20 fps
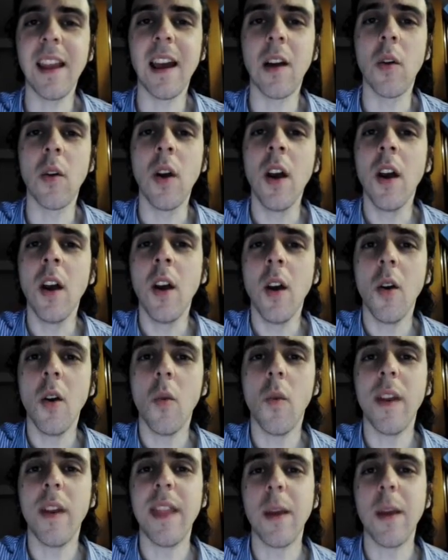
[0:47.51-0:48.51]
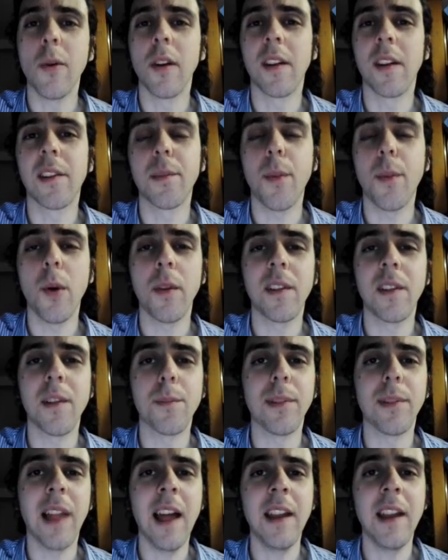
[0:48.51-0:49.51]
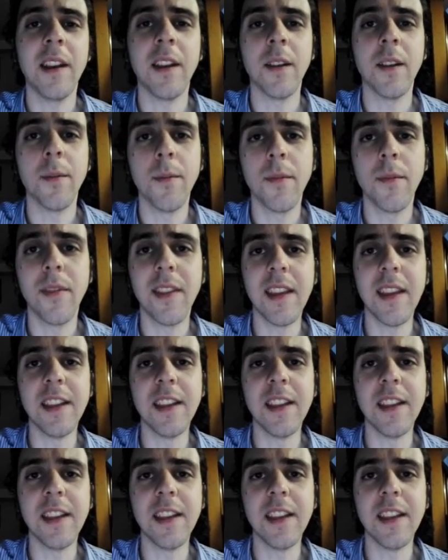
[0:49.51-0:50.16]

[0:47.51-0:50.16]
Now, when they were exposed to platinum,